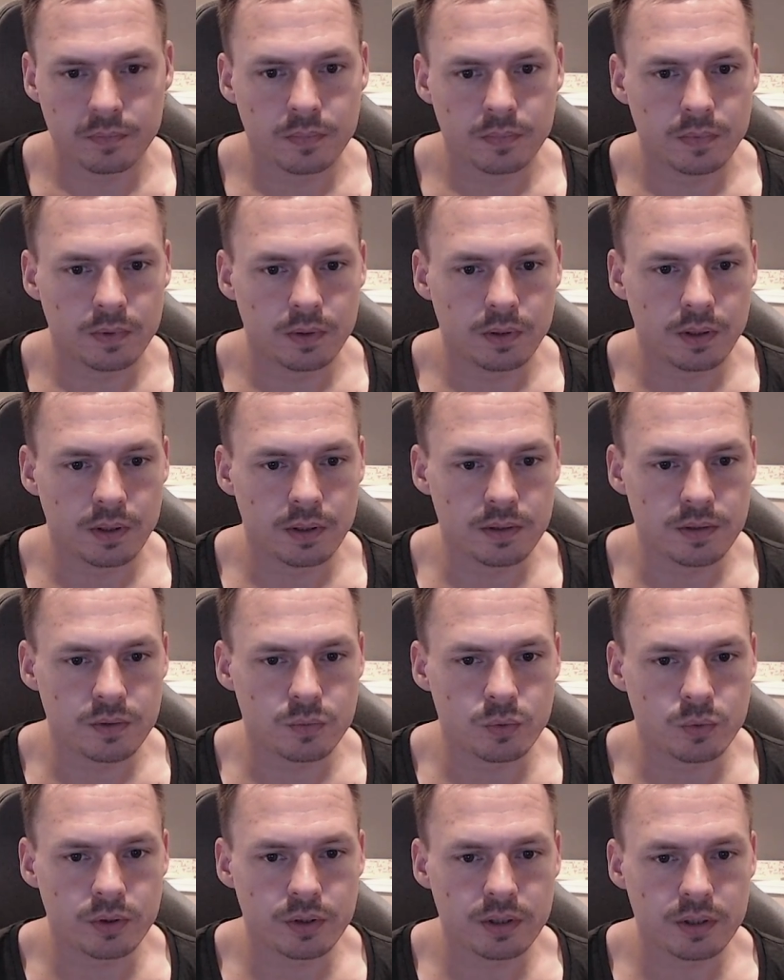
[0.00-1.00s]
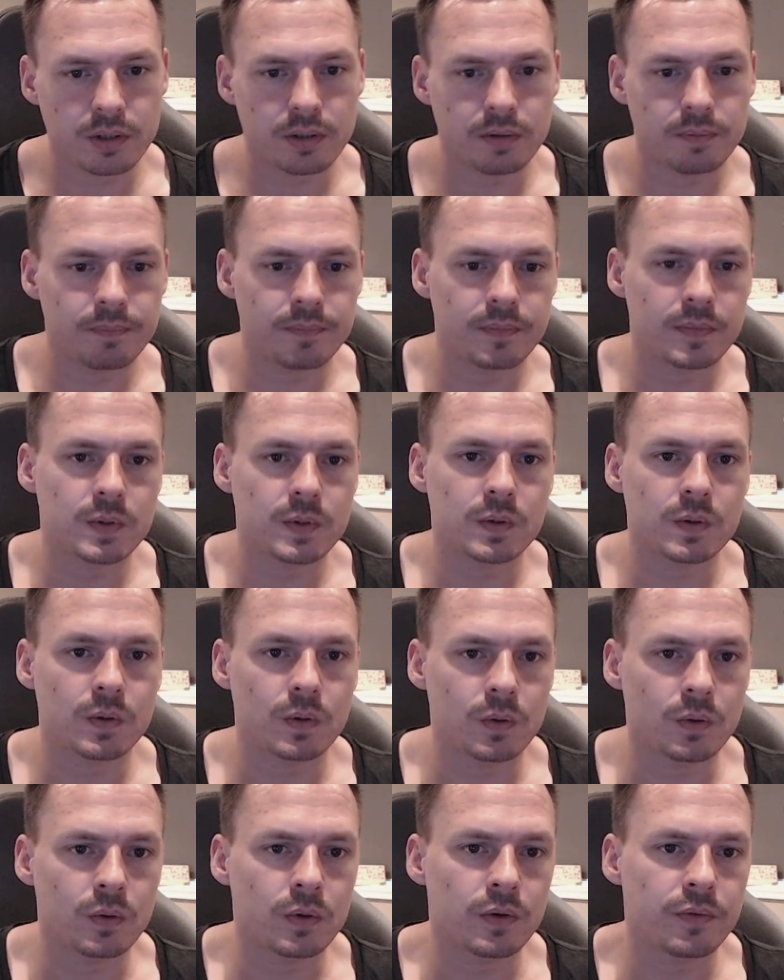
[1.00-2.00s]
That is working.
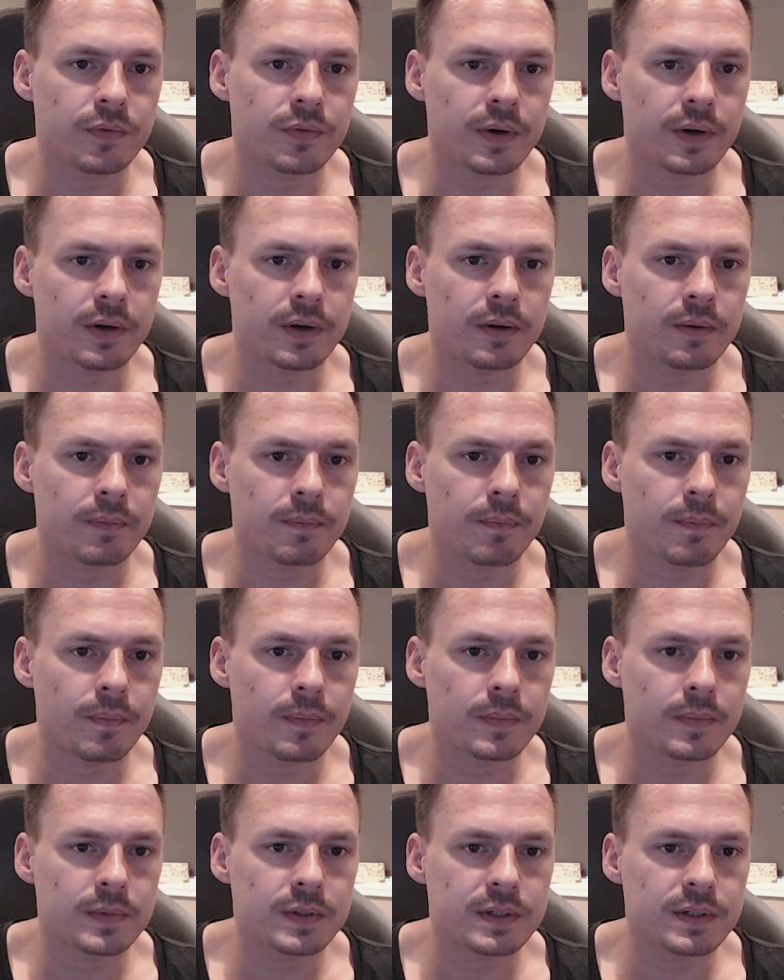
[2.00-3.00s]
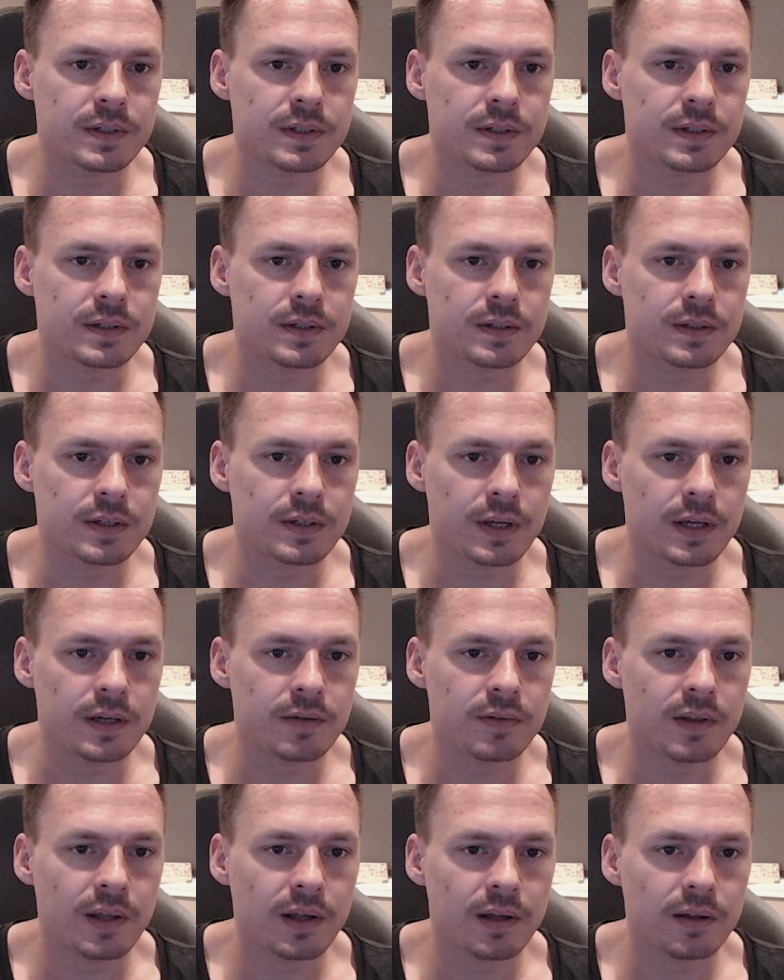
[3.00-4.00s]
So if I save
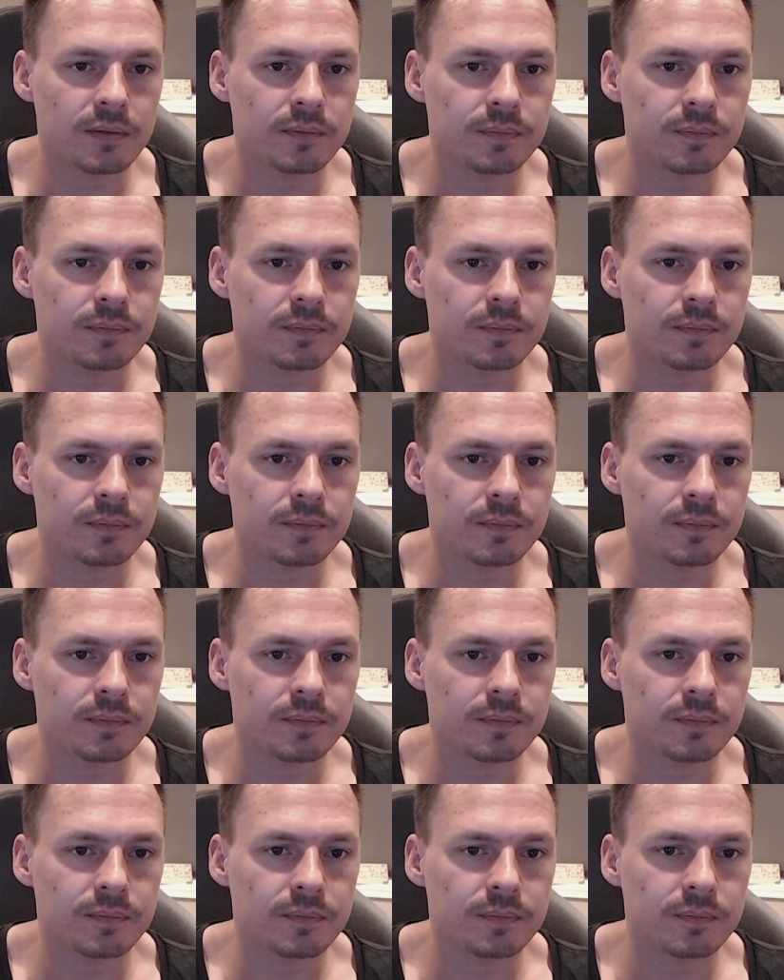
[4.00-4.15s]
that,